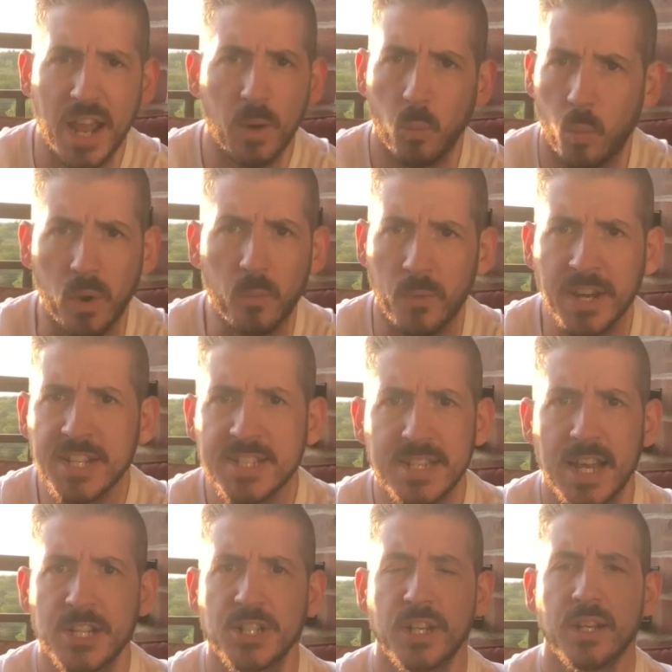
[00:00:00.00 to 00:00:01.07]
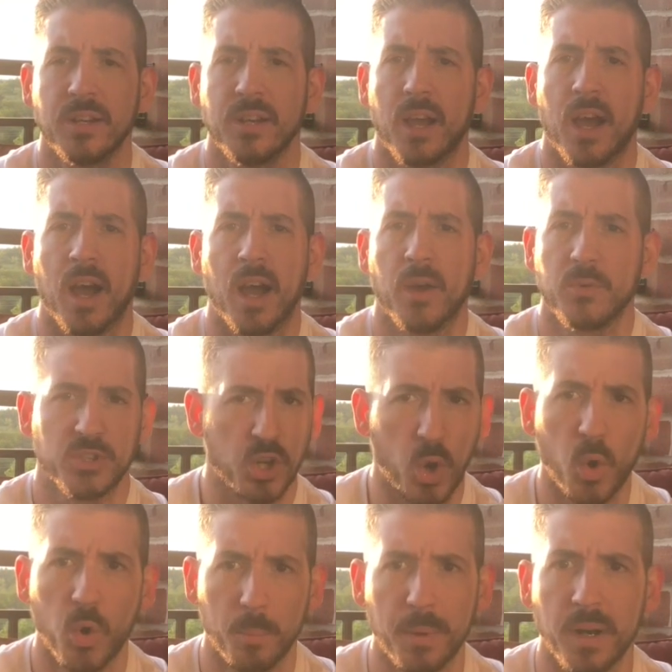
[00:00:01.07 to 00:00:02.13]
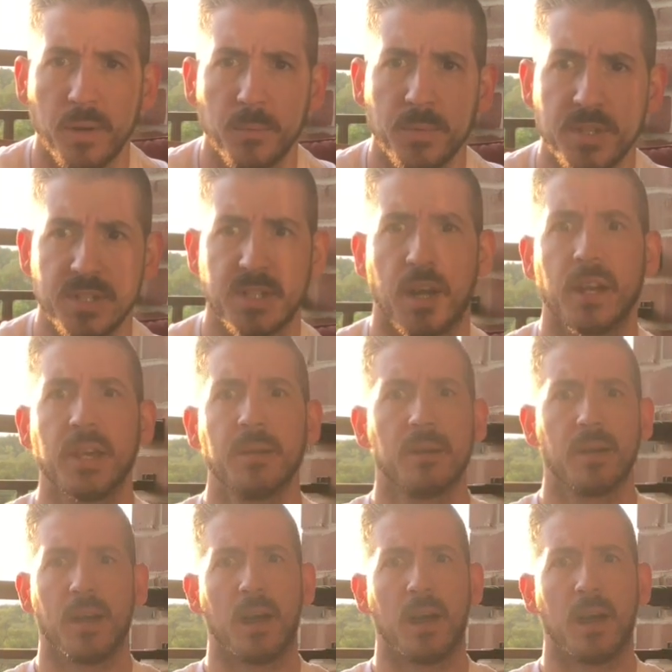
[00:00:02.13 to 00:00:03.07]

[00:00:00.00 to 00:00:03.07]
I had one range session. It was cold, but it was sunny.